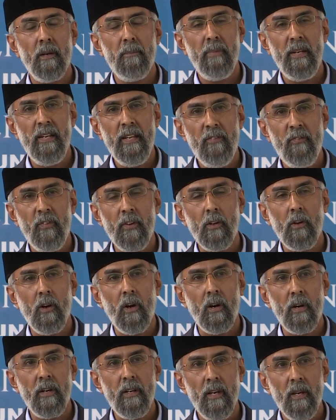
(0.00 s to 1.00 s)
belief in
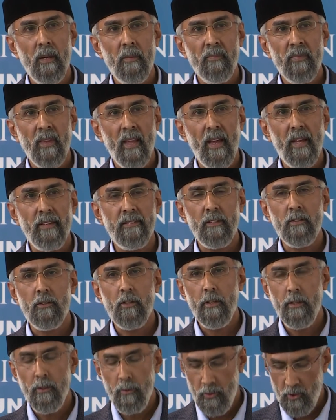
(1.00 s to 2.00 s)
God as a
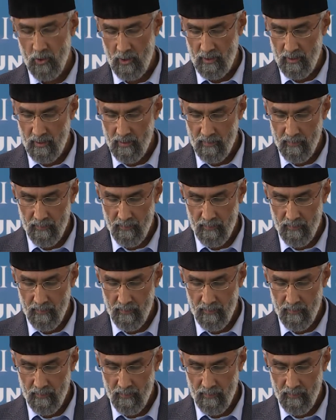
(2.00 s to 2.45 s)
delusion,